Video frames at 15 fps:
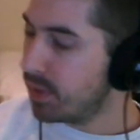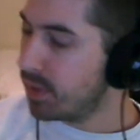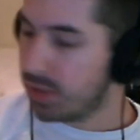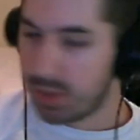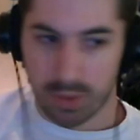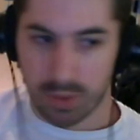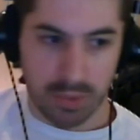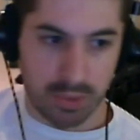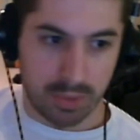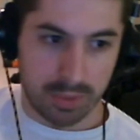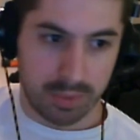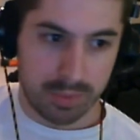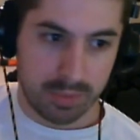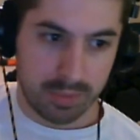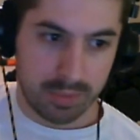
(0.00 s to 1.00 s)

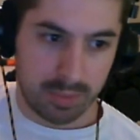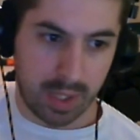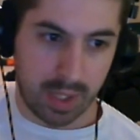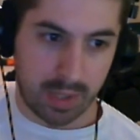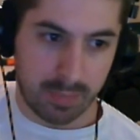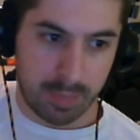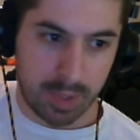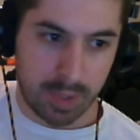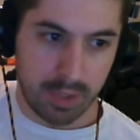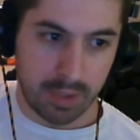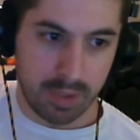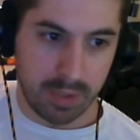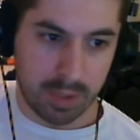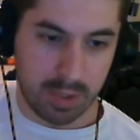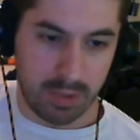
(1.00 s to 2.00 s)
neutral, like
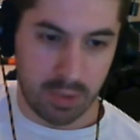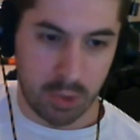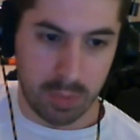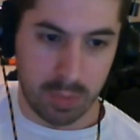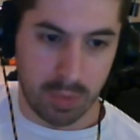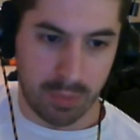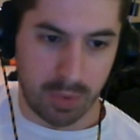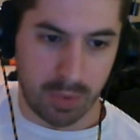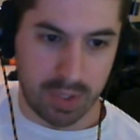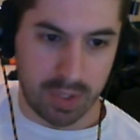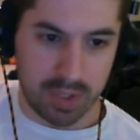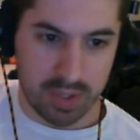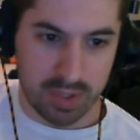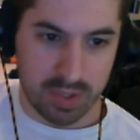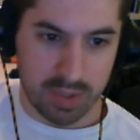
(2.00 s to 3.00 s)
purely consumer
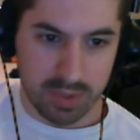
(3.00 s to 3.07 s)
focused.